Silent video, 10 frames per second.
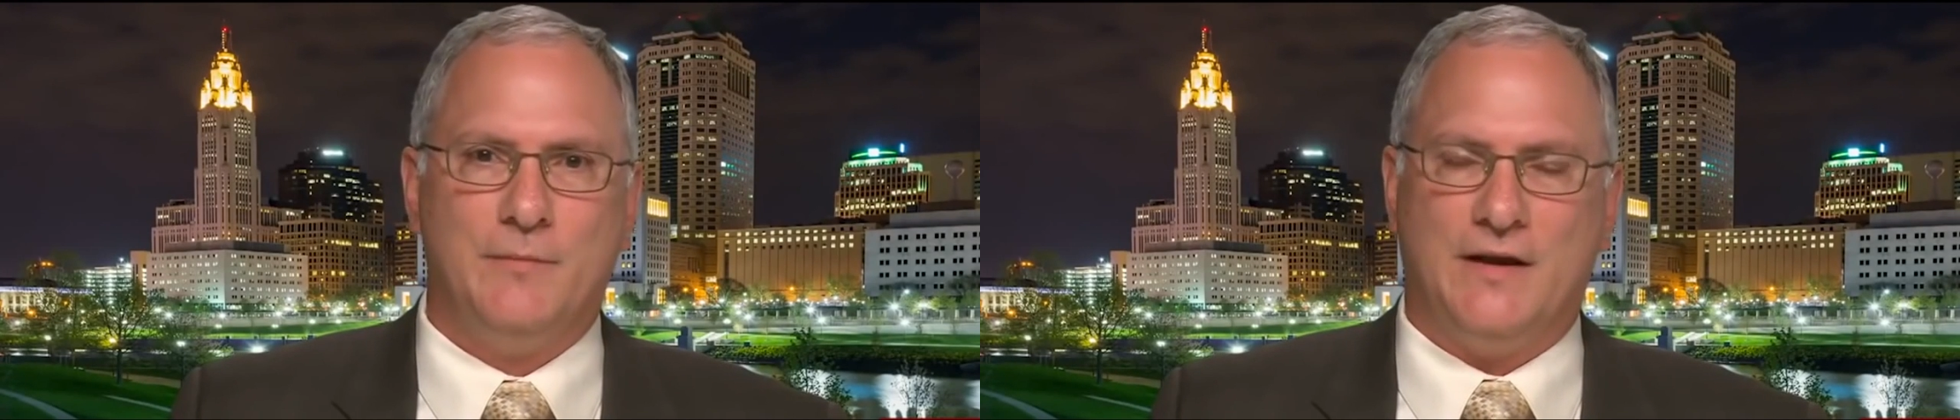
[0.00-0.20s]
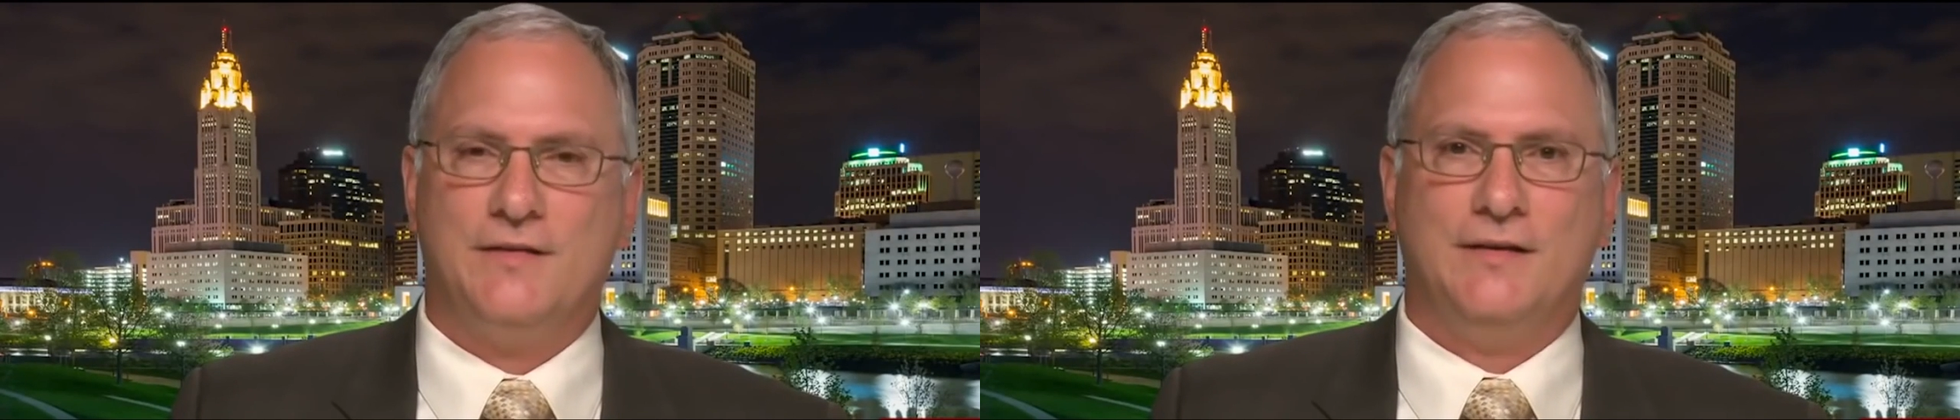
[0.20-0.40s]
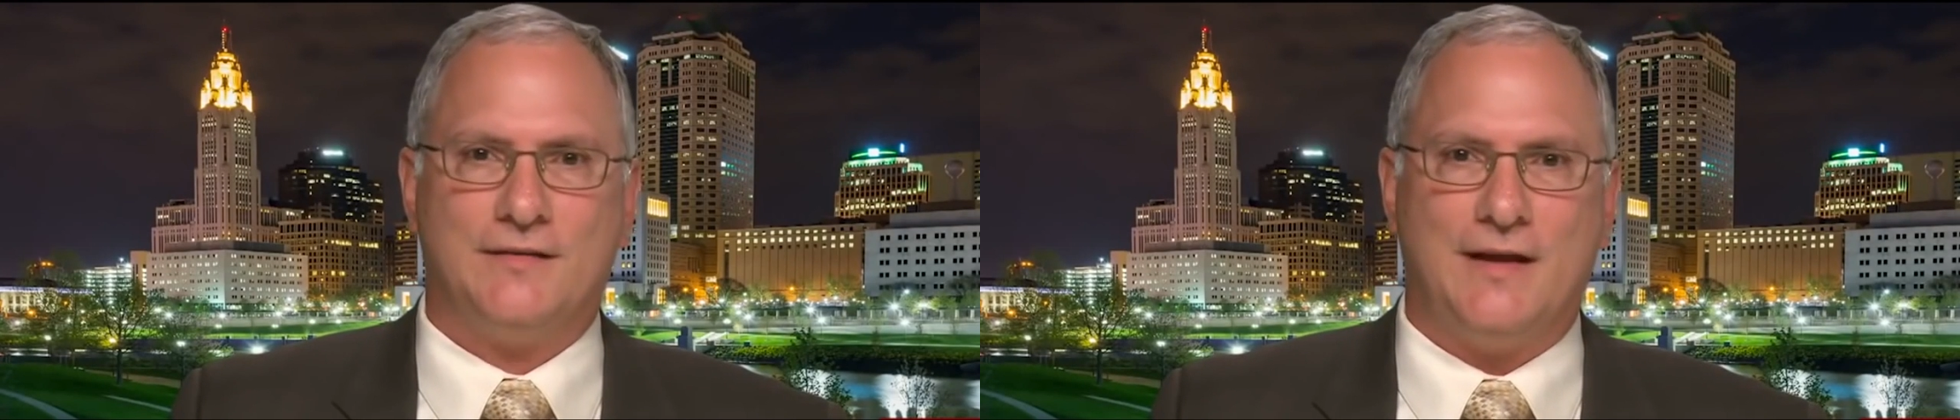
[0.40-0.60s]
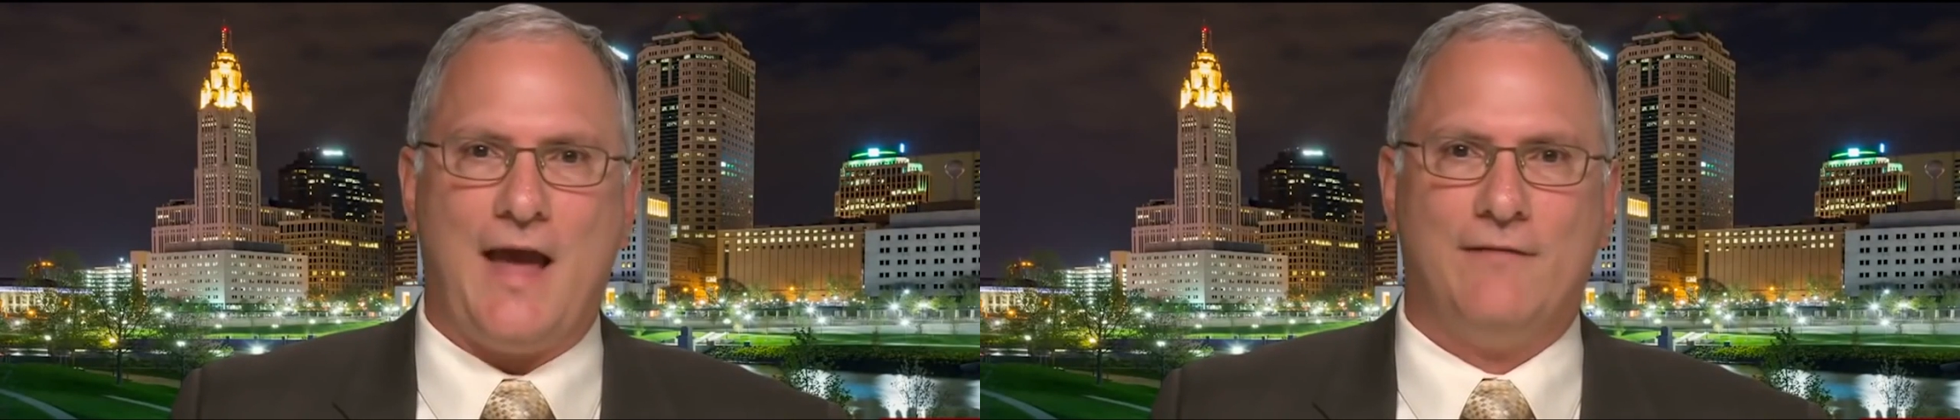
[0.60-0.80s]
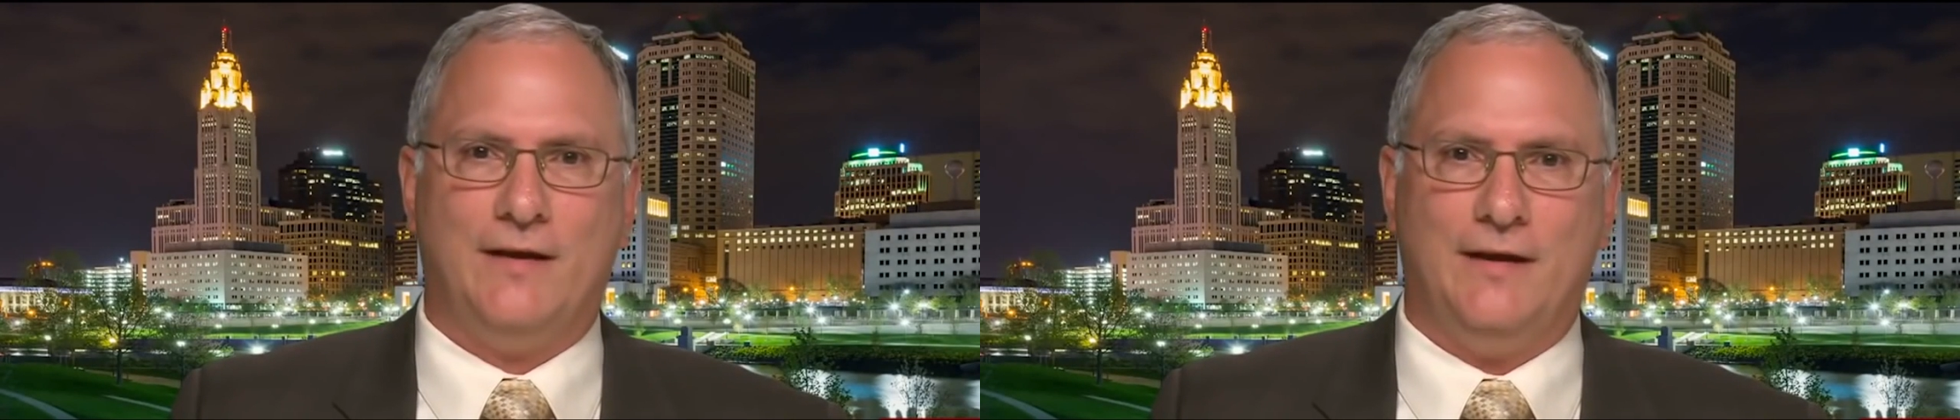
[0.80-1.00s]
because he doesn't
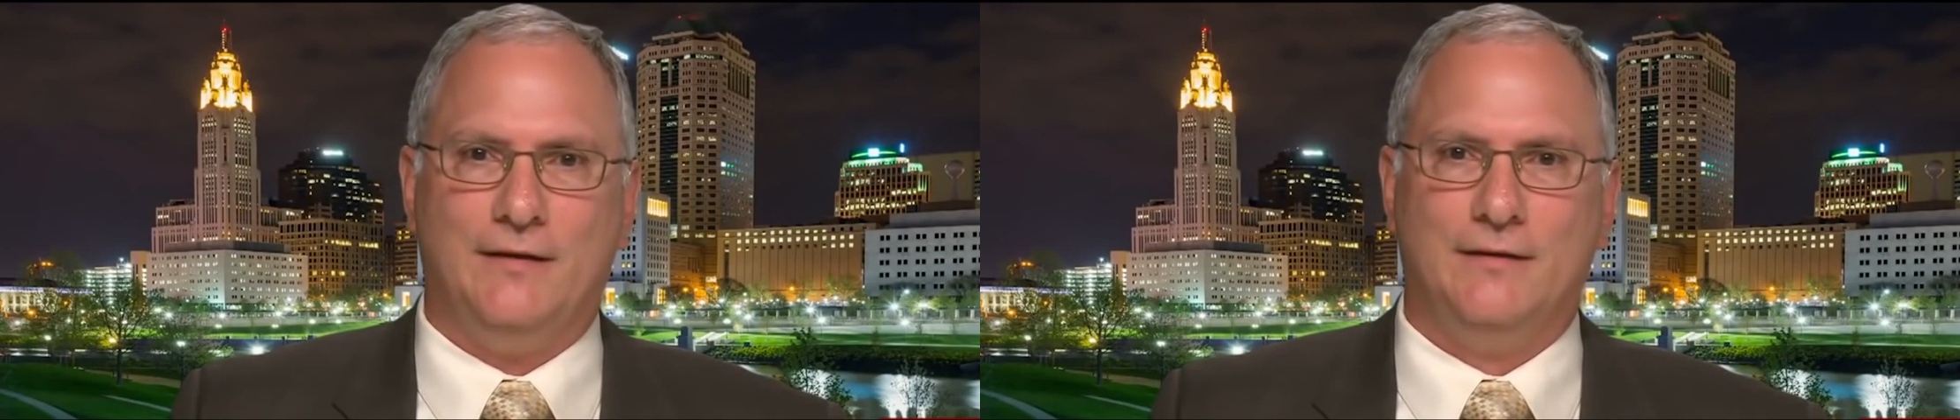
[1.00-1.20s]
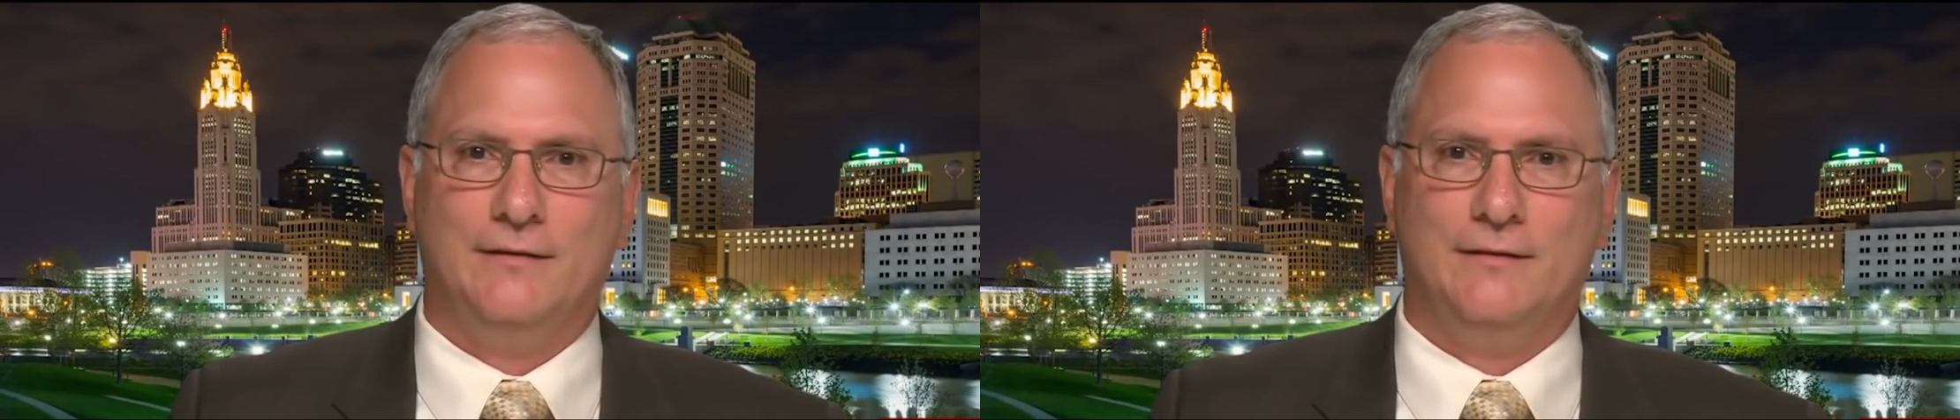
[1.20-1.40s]
have any.